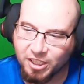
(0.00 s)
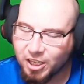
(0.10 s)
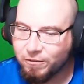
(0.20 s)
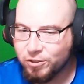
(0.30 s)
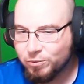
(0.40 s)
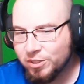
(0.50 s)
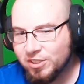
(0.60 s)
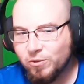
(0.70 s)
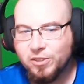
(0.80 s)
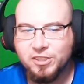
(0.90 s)
off or switch
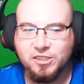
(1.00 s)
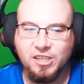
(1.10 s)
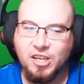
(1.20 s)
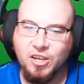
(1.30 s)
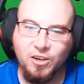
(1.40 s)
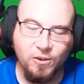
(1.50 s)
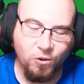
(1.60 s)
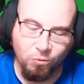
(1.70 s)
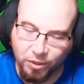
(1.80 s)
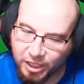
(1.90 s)
sources
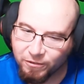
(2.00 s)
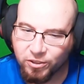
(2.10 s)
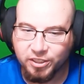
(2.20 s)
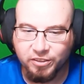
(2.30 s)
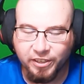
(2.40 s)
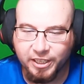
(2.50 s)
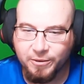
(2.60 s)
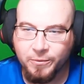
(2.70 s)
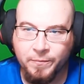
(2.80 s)
or whatever, right?